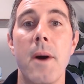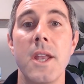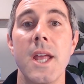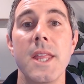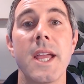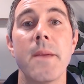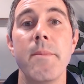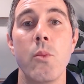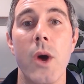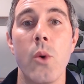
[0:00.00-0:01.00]
but they could be
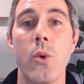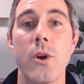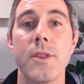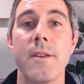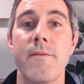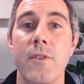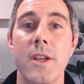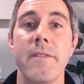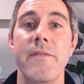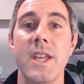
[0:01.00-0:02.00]
well worth it for the
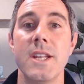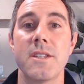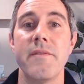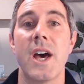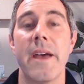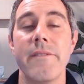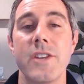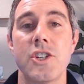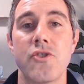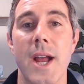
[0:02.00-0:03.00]
convenience of not having
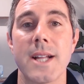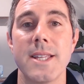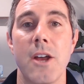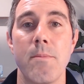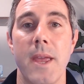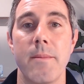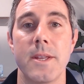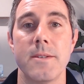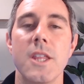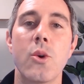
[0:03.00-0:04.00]
to track down payment.
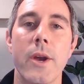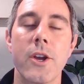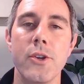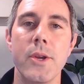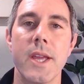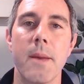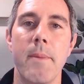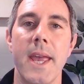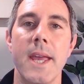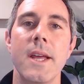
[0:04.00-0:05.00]
The quicker you can get
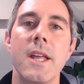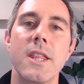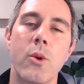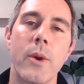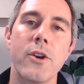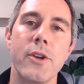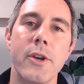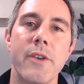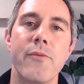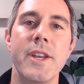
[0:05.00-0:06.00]
paid, the quicker you
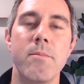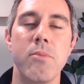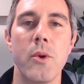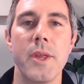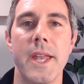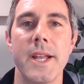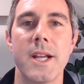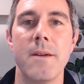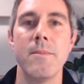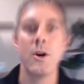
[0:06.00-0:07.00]
can redeploy that income